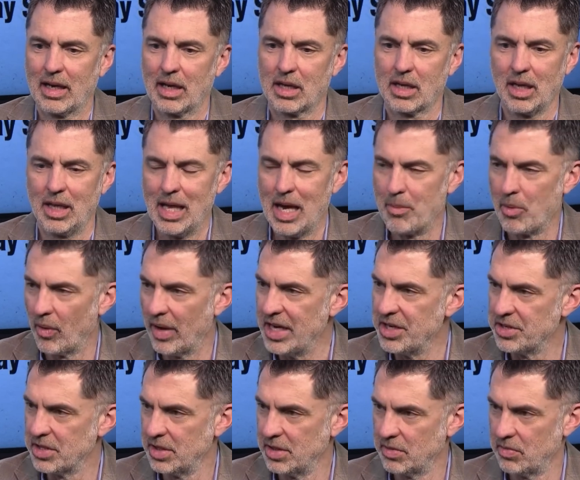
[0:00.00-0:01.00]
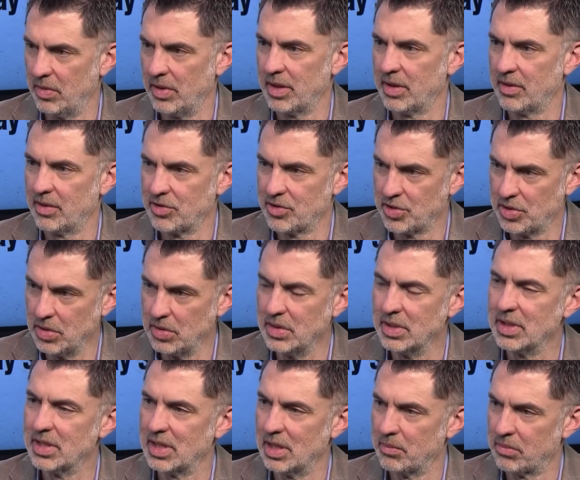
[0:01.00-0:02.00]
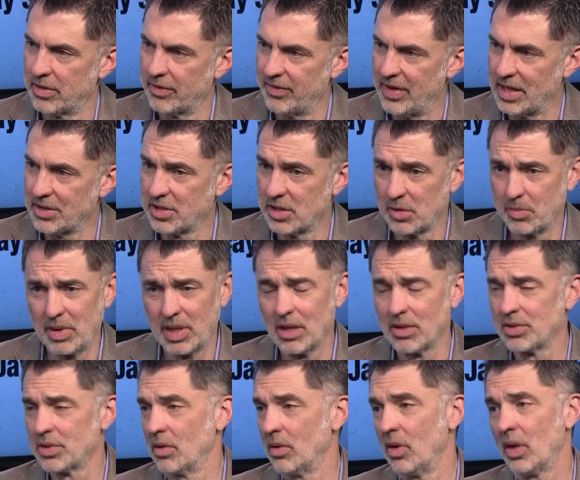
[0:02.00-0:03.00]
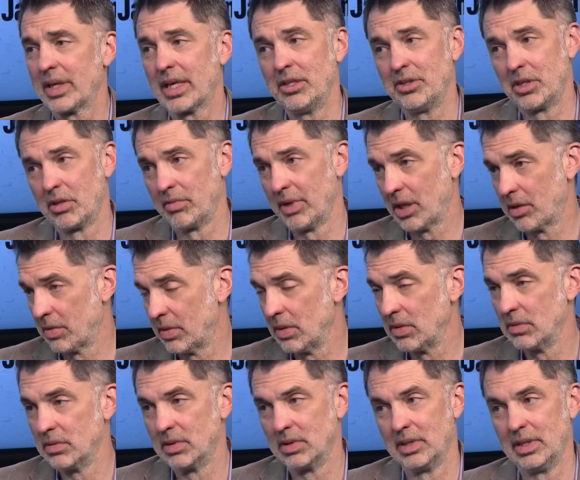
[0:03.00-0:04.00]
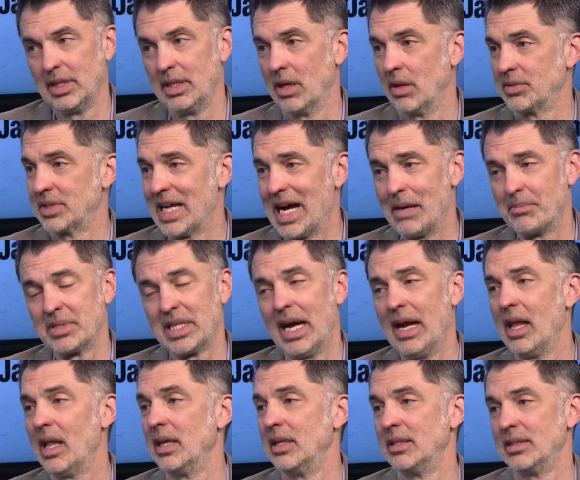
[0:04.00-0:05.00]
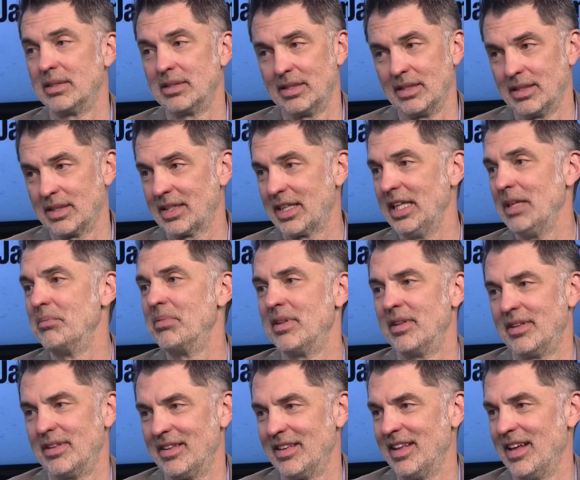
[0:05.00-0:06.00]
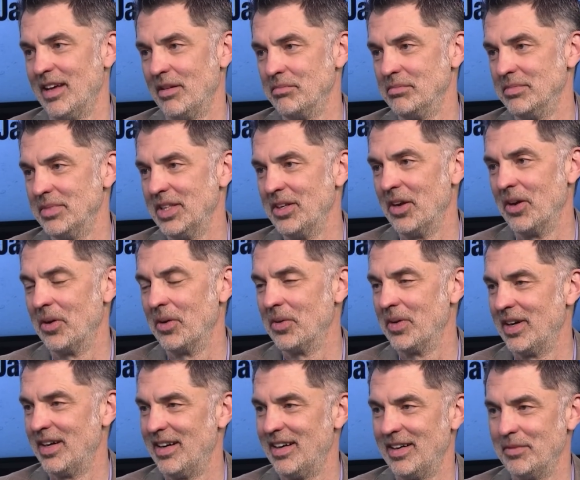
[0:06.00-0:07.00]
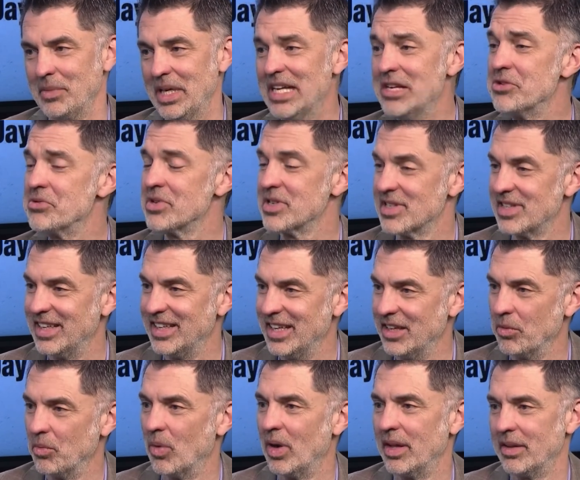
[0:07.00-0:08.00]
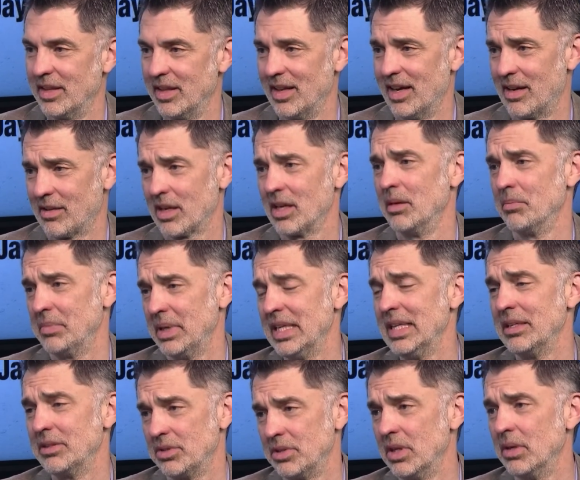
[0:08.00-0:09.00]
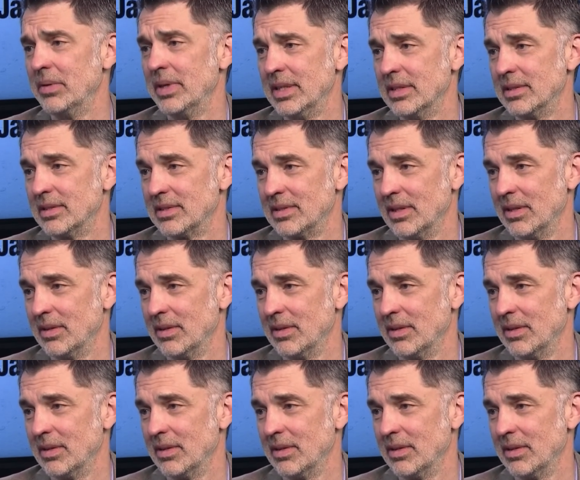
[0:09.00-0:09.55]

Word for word: collaborations with students and professors, but also looking to recruit, you know, top talent to sure. keep them, sure, sure, you know, um, interested in what our company is doing. So